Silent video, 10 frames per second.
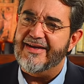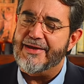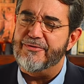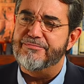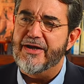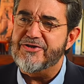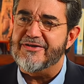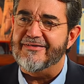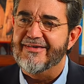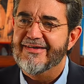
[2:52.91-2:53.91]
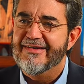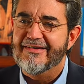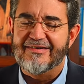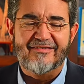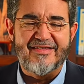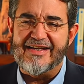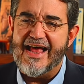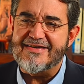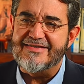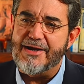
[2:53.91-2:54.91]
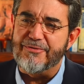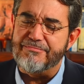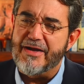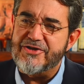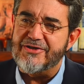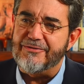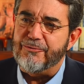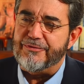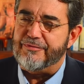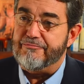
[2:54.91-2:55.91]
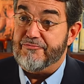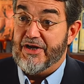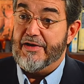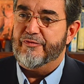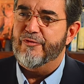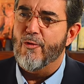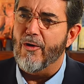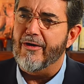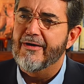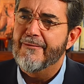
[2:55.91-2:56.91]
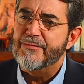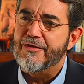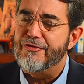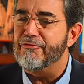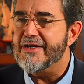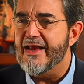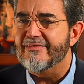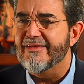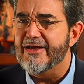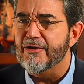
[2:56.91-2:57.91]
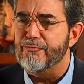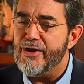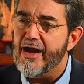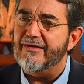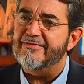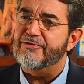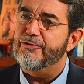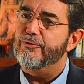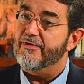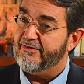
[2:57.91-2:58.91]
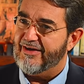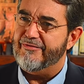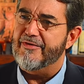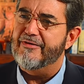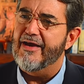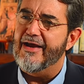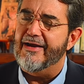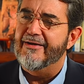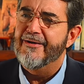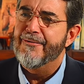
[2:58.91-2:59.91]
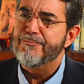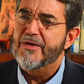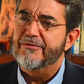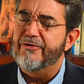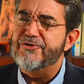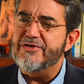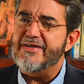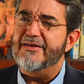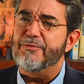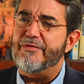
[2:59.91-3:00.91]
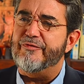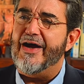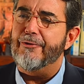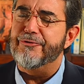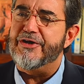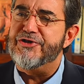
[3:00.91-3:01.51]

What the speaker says: day that was mentioned. Since the last day was mentioned was day 4, 3 days later bring us to the seventh day. So just as we found